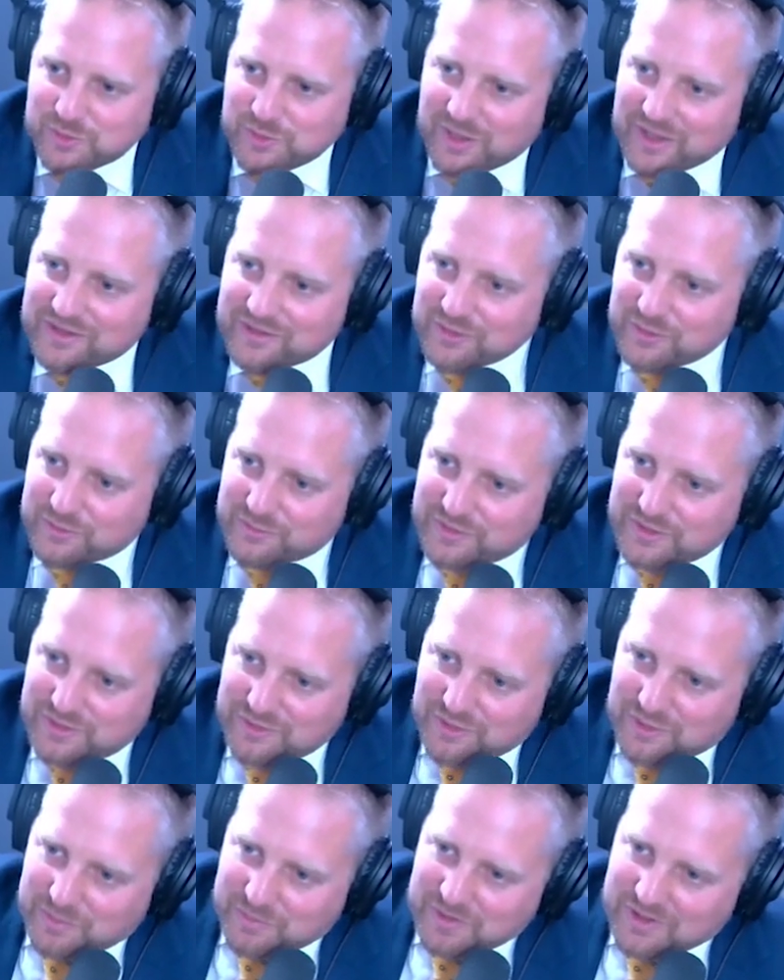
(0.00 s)
head of the
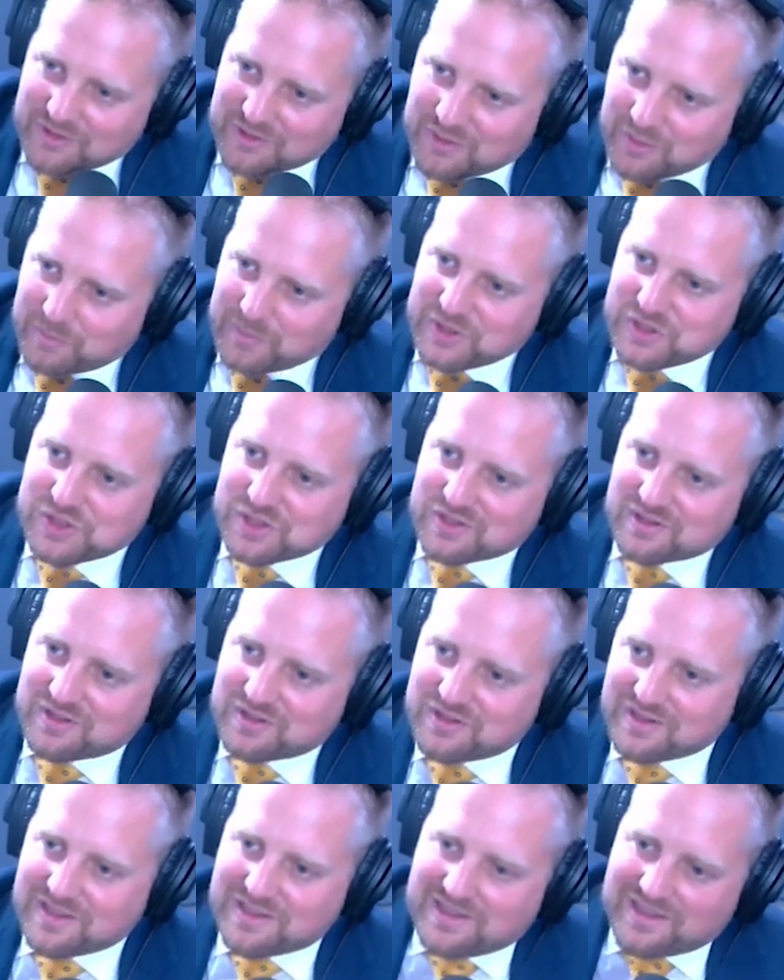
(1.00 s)
European Commission